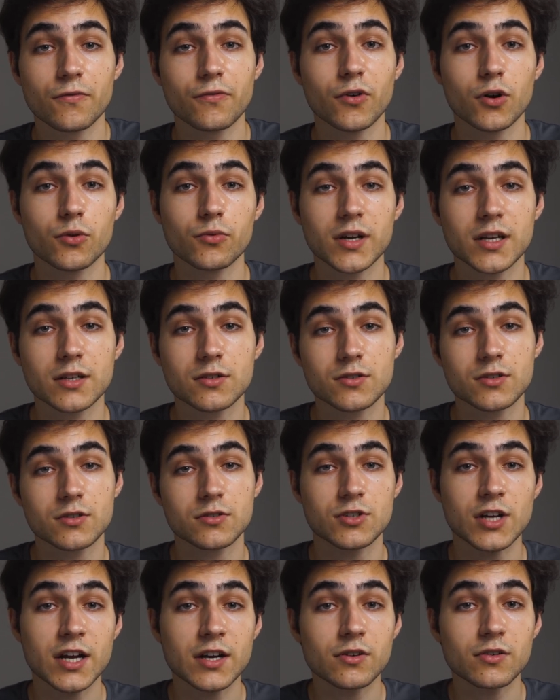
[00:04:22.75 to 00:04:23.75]
for
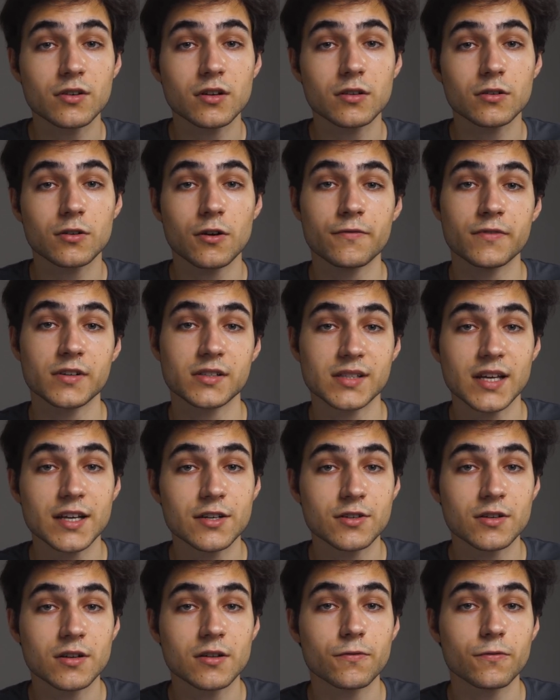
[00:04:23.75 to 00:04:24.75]
which general
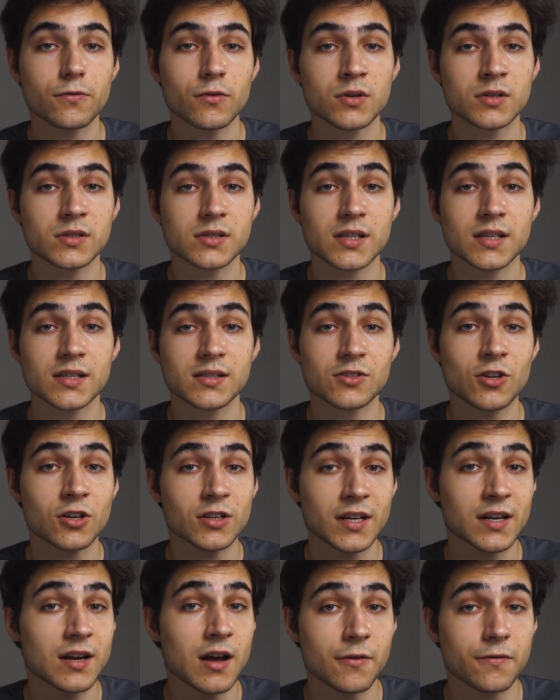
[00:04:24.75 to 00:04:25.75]
conversational fluency is
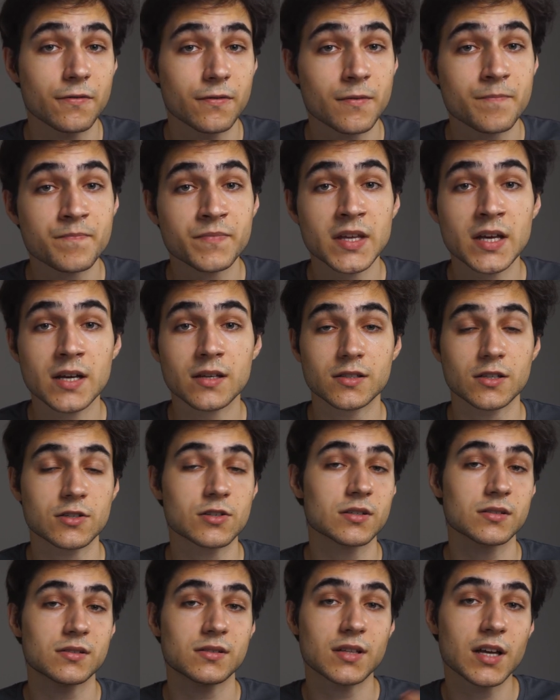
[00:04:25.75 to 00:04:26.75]
not enough,
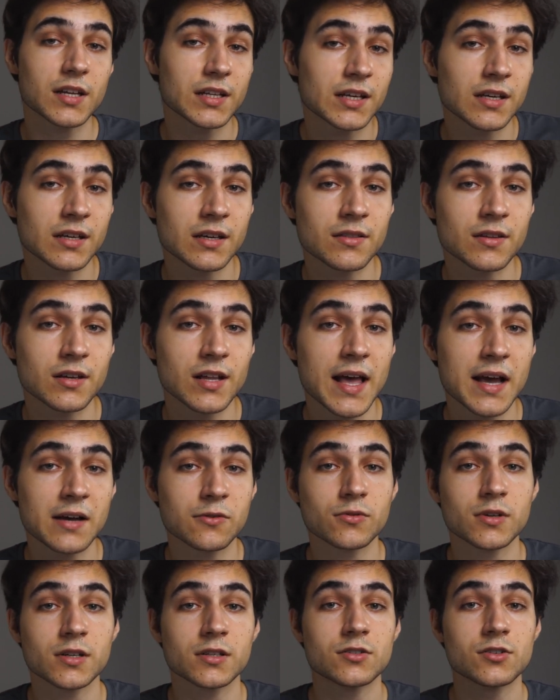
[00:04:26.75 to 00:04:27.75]
such as studying in the
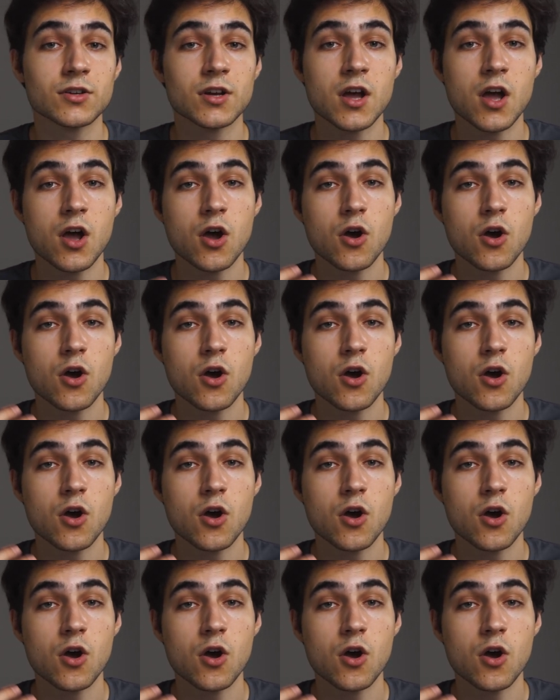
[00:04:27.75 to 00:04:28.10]
language,